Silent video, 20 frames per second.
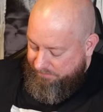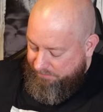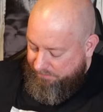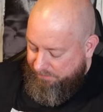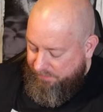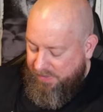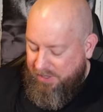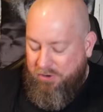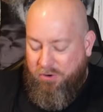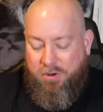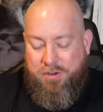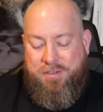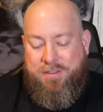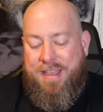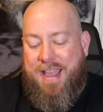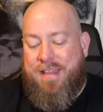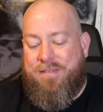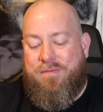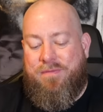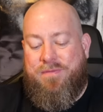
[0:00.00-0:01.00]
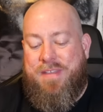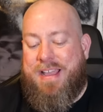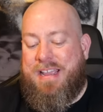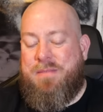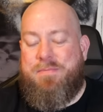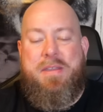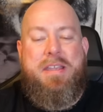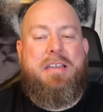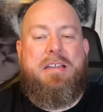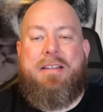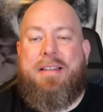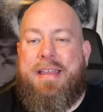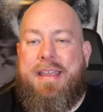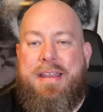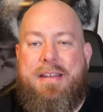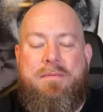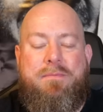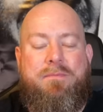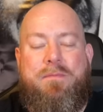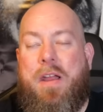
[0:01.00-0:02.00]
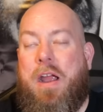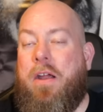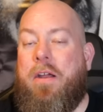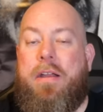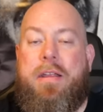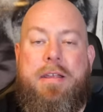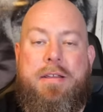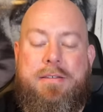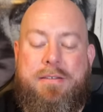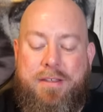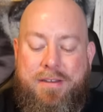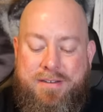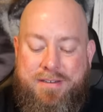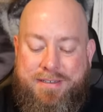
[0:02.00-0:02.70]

Of course, that that can be cleaned very easily.